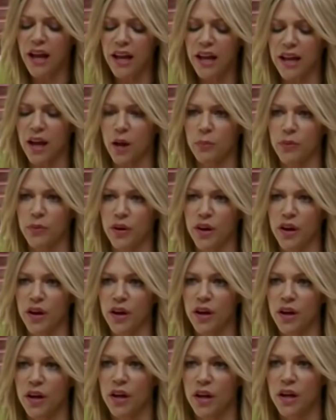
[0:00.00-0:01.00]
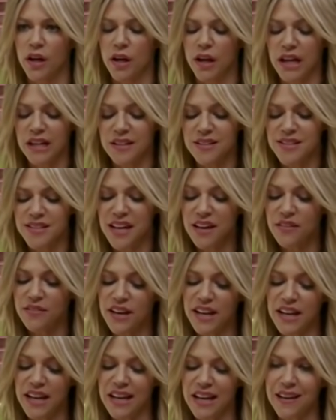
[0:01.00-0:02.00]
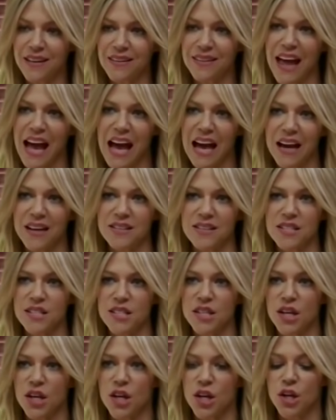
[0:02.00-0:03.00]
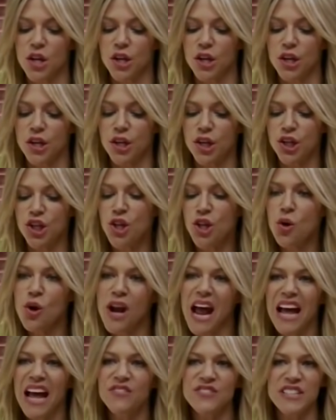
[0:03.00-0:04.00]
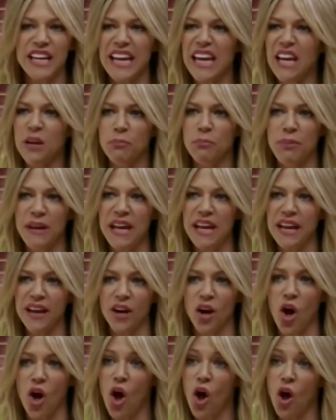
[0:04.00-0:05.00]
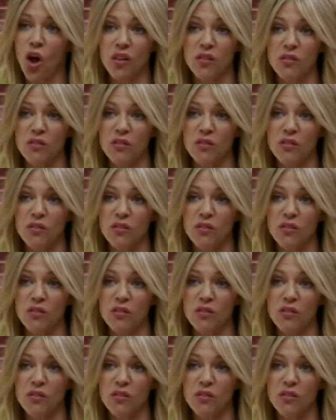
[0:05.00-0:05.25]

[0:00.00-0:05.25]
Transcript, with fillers: I can help you here. Instead of eating it last, you don't have to eat beak at all.